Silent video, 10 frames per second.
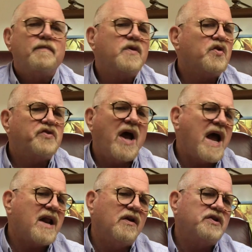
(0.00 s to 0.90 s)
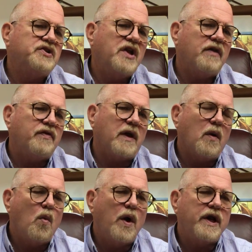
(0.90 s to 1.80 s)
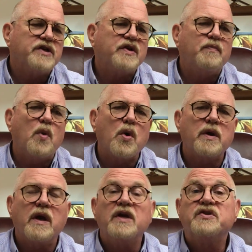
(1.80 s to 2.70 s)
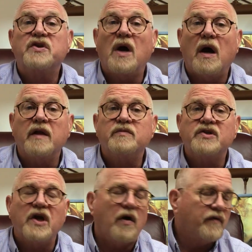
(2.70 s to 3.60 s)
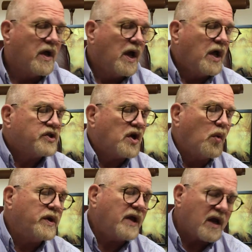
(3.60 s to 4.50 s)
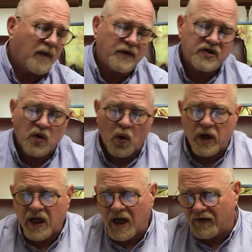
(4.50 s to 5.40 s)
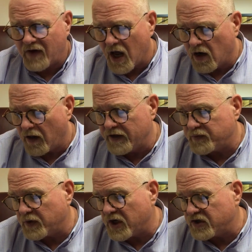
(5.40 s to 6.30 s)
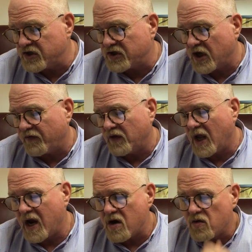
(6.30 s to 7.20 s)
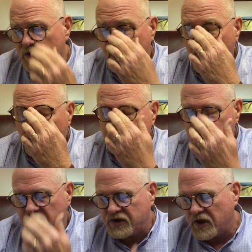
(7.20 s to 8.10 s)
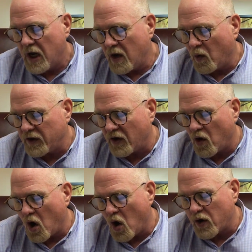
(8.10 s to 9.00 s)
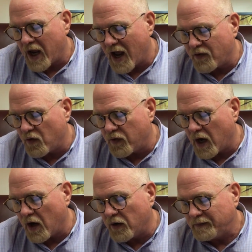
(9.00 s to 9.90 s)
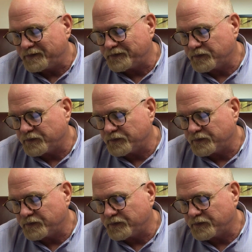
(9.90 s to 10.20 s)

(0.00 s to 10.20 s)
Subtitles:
Your title is nothing. What is important is God himself. So we take up the story again. You've got all of this pretentious stuff. And the herald announces, well, they're all gathered there